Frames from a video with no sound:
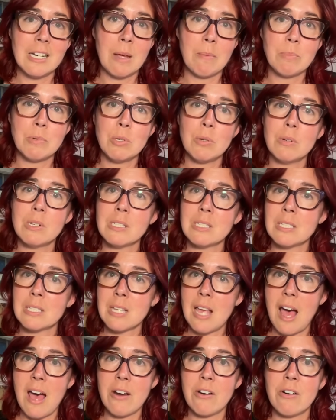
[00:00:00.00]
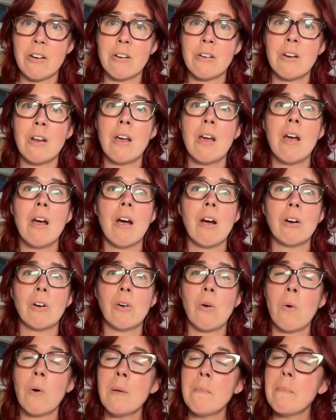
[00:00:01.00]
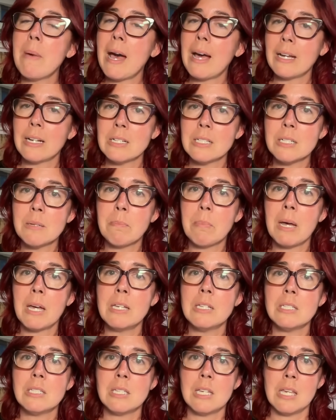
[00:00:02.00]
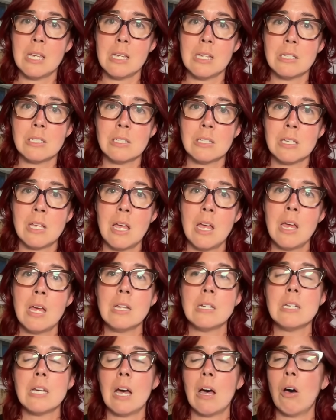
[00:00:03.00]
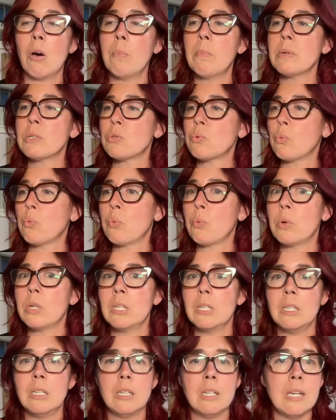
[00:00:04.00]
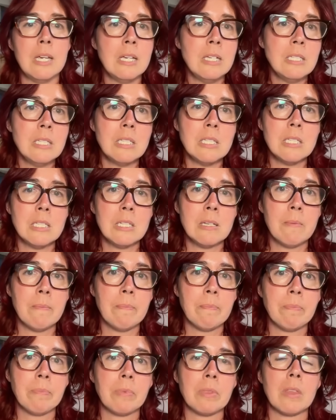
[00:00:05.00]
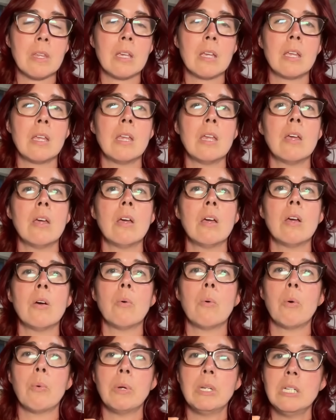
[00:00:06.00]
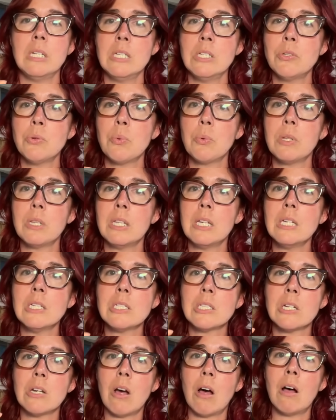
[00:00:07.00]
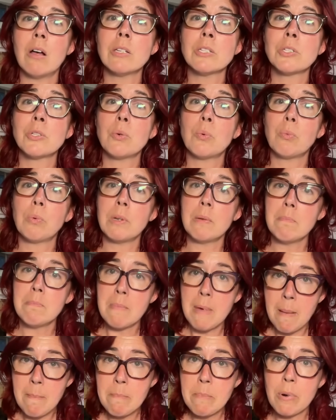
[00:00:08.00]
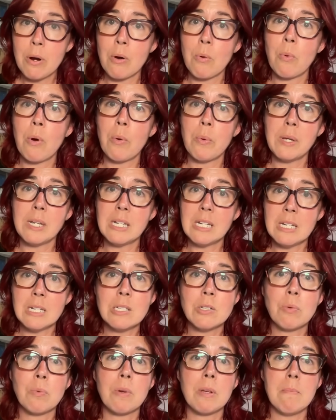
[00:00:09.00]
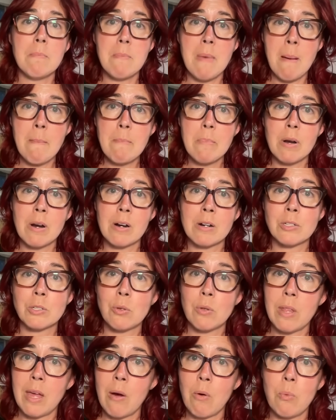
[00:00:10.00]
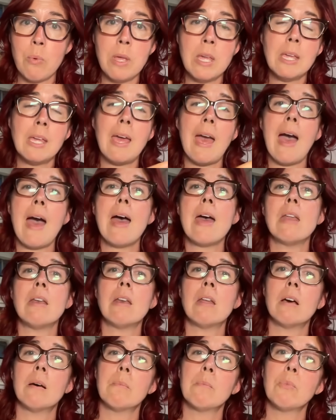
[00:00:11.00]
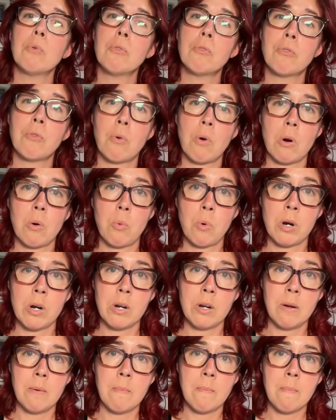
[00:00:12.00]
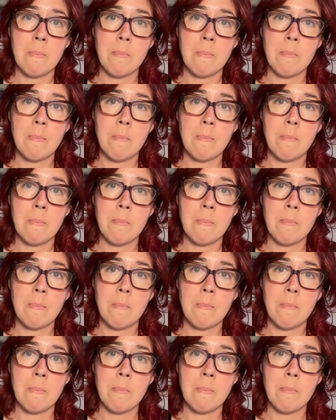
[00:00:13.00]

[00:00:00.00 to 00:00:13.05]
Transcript: Neptune and Saturn are going back into Pisces to help us release what we need to release, and also remember what we need to remember so that we can move forward.